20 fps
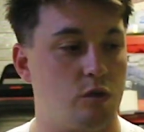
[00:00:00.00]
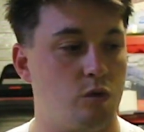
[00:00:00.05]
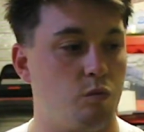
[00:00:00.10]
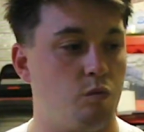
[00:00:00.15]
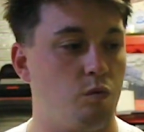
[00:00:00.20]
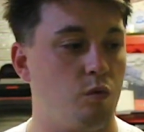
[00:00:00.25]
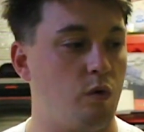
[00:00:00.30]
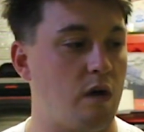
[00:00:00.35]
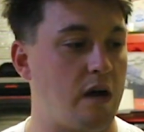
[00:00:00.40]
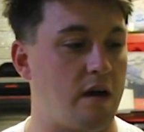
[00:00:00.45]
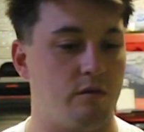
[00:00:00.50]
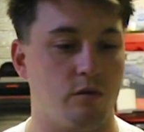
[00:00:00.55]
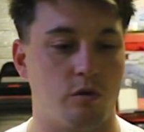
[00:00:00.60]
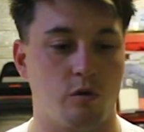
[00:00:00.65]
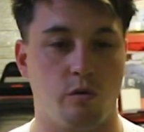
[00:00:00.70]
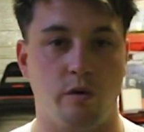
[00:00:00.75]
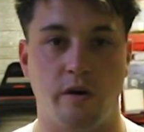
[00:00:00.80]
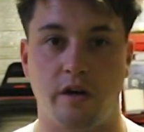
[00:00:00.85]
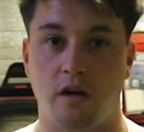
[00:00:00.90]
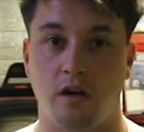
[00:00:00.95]
we'll have a
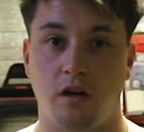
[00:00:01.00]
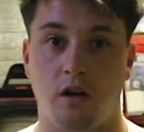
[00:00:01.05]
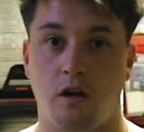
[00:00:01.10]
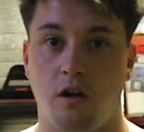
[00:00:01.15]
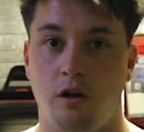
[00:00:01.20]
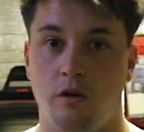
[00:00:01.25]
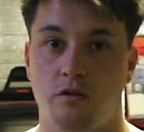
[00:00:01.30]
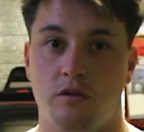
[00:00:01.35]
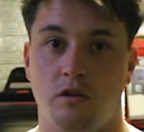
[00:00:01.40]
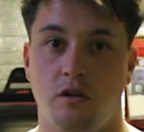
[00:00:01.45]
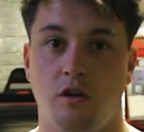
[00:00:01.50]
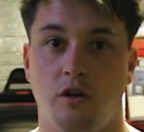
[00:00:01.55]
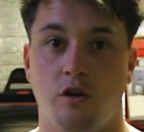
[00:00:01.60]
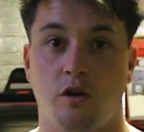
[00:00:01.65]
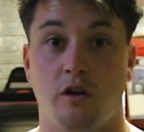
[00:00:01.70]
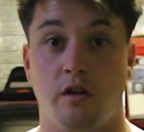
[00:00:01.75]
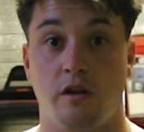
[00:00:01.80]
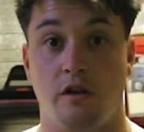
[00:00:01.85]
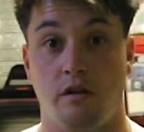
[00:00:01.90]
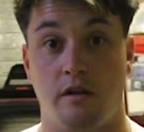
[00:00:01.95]
quick closer
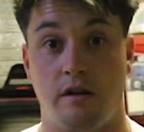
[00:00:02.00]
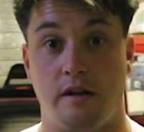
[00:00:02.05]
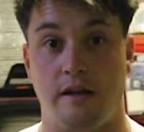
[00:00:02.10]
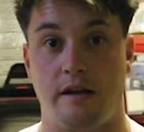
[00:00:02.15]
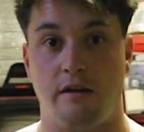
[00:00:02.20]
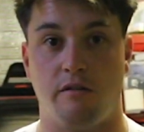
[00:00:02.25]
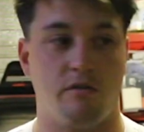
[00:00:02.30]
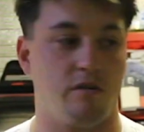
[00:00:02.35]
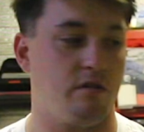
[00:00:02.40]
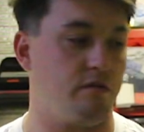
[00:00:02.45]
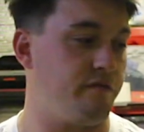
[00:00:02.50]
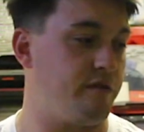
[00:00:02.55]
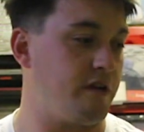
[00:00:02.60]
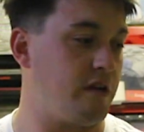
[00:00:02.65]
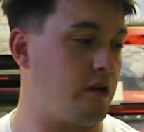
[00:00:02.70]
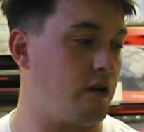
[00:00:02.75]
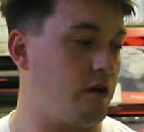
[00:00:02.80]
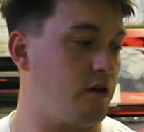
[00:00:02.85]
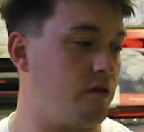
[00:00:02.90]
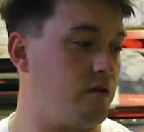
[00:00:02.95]
look later on in the
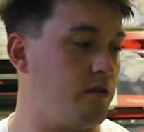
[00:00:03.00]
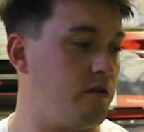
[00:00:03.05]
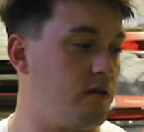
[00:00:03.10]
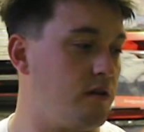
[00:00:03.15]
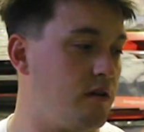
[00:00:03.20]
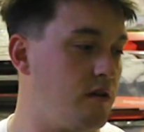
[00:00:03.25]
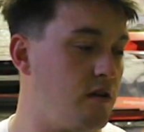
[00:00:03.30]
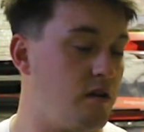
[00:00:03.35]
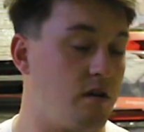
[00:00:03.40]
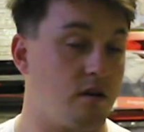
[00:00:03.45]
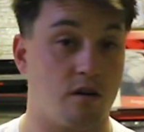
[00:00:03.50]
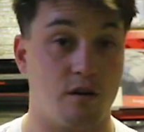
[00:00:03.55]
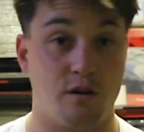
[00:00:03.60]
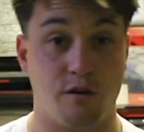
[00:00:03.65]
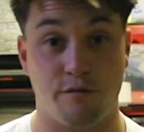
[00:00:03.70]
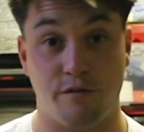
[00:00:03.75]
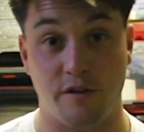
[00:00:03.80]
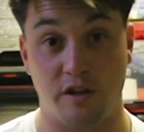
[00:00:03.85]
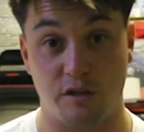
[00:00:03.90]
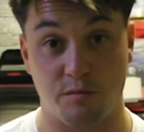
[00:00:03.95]
video.
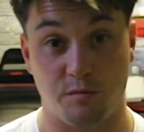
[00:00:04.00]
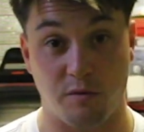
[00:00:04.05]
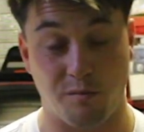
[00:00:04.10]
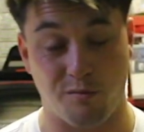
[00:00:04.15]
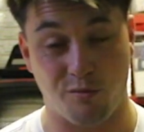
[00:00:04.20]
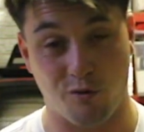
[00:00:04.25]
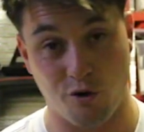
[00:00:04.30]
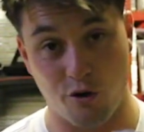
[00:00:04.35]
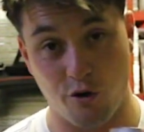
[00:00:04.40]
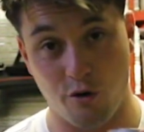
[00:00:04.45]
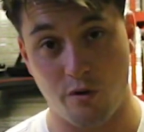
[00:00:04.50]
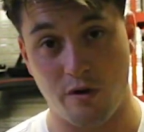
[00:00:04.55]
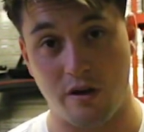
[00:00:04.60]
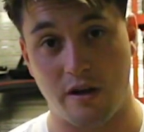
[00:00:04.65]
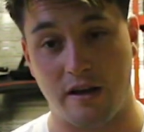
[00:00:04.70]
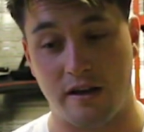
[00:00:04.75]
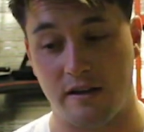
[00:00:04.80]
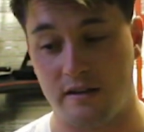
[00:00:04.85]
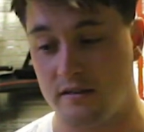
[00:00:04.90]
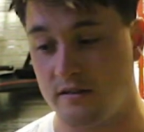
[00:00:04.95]
Gonna finish my brew,
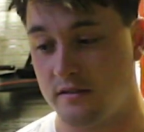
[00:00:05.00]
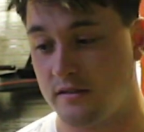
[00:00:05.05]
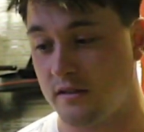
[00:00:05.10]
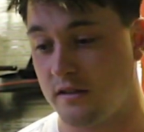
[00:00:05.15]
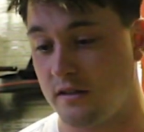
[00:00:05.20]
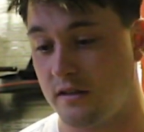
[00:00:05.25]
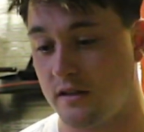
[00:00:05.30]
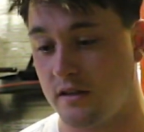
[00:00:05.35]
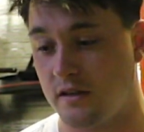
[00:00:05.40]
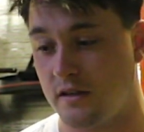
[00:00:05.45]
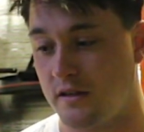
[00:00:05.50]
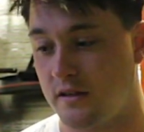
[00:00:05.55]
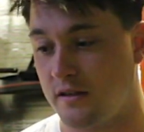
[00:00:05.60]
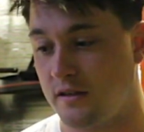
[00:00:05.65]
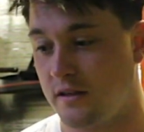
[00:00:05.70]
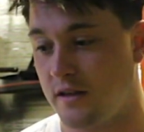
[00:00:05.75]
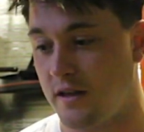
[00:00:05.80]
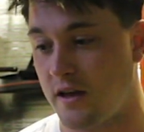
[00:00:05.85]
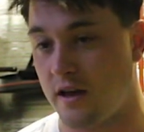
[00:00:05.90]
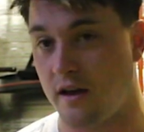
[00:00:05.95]
and
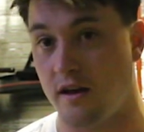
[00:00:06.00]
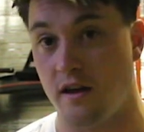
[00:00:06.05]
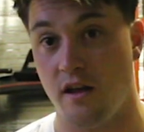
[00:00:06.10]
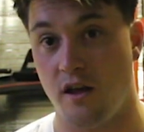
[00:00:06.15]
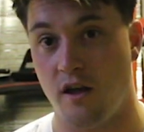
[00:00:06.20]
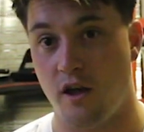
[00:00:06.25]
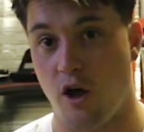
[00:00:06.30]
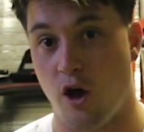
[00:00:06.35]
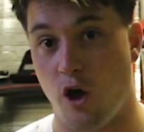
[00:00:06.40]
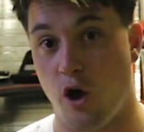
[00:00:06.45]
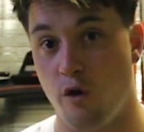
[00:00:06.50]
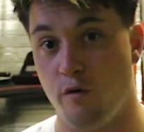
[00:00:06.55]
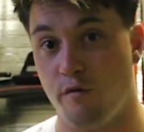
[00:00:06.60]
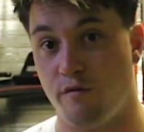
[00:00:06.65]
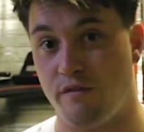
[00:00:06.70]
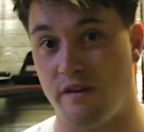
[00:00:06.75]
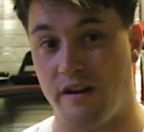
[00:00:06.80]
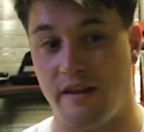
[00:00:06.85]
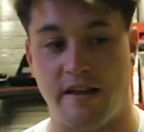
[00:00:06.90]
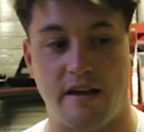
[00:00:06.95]
yeah,
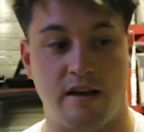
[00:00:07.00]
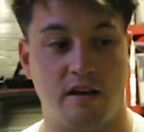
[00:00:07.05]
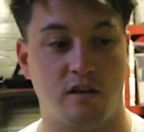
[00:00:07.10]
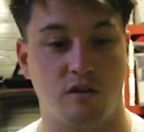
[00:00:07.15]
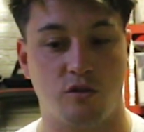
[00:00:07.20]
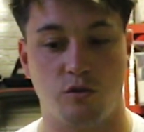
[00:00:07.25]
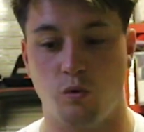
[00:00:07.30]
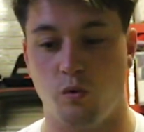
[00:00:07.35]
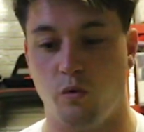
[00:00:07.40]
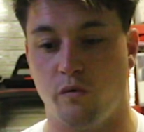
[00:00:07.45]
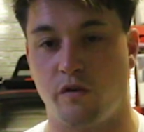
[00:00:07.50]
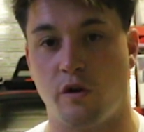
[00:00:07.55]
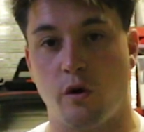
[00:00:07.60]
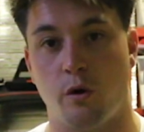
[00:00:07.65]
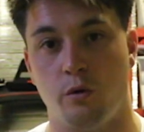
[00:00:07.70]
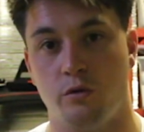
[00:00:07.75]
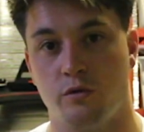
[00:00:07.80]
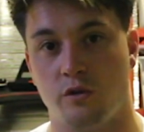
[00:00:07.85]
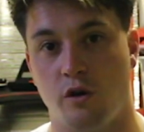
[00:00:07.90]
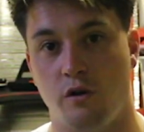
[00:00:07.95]
hopefully that sort of
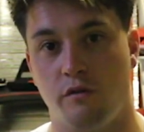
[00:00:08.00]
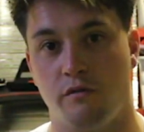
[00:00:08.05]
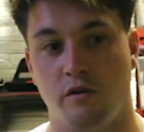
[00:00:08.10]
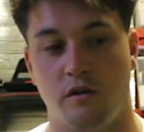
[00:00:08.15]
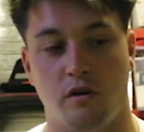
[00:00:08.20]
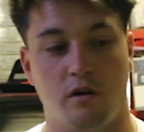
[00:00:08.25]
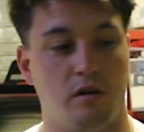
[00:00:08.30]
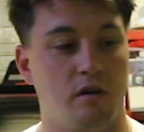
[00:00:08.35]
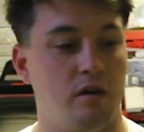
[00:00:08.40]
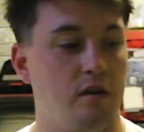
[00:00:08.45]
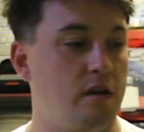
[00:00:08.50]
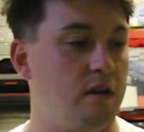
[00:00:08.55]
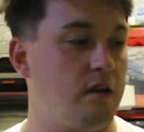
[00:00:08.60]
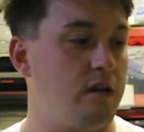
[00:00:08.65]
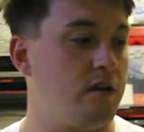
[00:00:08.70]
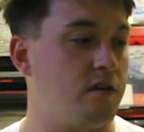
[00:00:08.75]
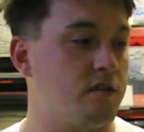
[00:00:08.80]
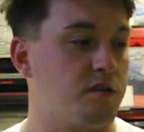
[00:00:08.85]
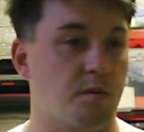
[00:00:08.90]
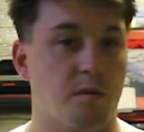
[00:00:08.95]
goes over
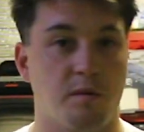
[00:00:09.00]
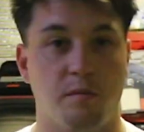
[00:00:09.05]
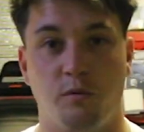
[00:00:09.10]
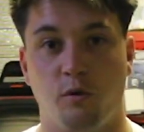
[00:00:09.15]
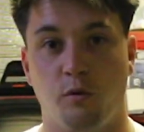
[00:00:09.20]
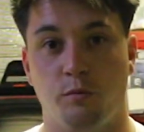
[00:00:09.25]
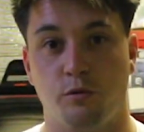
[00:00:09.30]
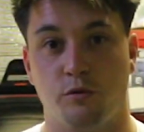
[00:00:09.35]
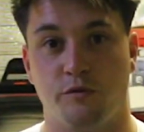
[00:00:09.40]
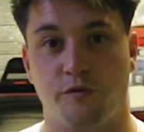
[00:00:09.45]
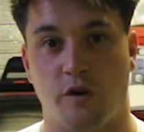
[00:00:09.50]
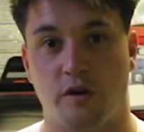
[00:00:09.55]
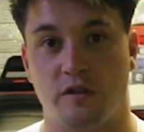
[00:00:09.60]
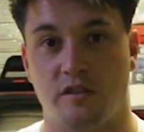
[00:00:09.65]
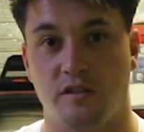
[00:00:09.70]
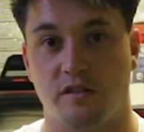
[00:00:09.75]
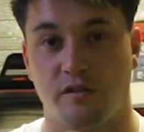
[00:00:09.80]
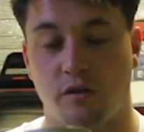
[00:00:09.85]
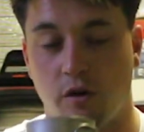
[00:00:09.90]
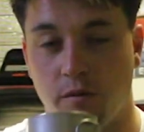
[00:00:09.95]
some of the portable
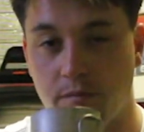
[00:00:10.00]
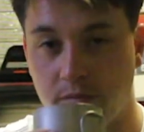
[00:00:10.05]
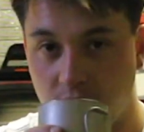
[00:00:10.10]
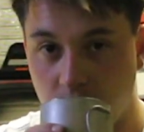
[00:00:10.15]
devices I've got.